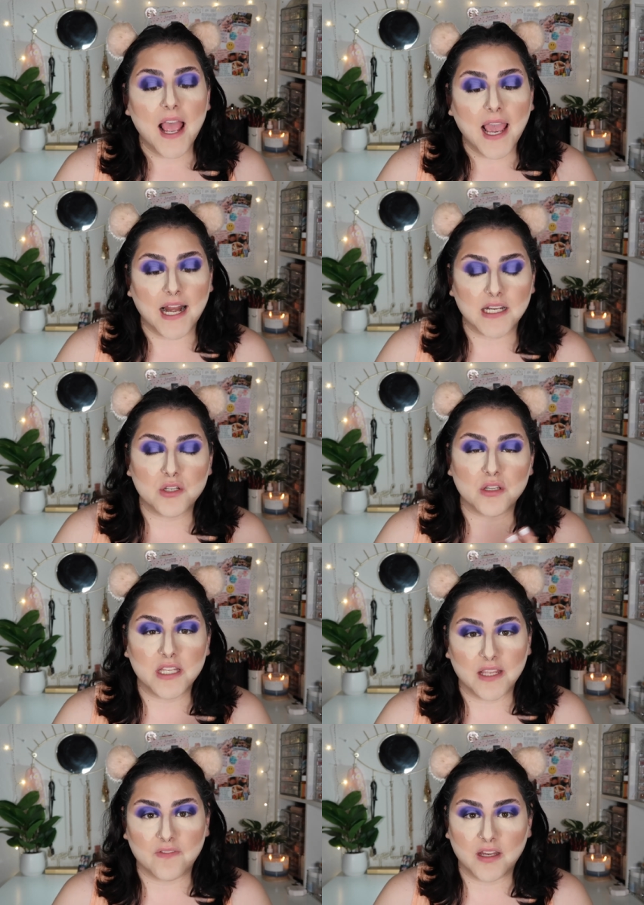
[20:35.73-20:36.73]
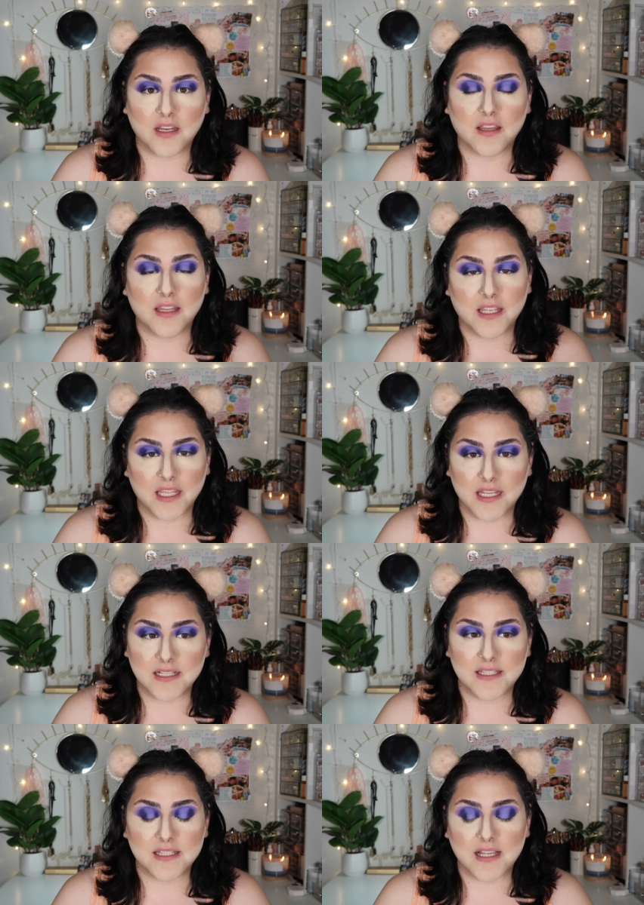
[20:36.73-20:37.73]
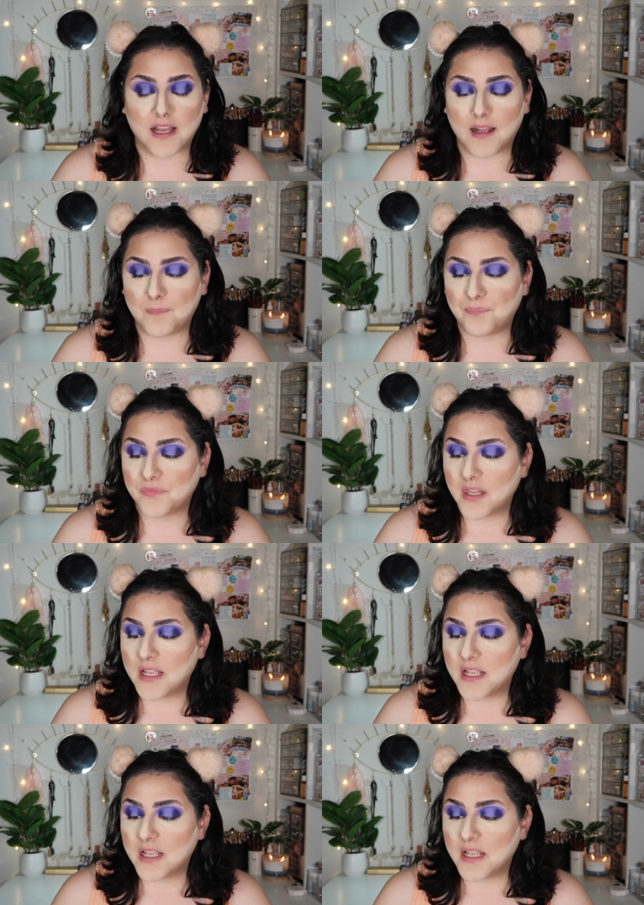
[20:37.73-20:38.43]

had actually given the kids um,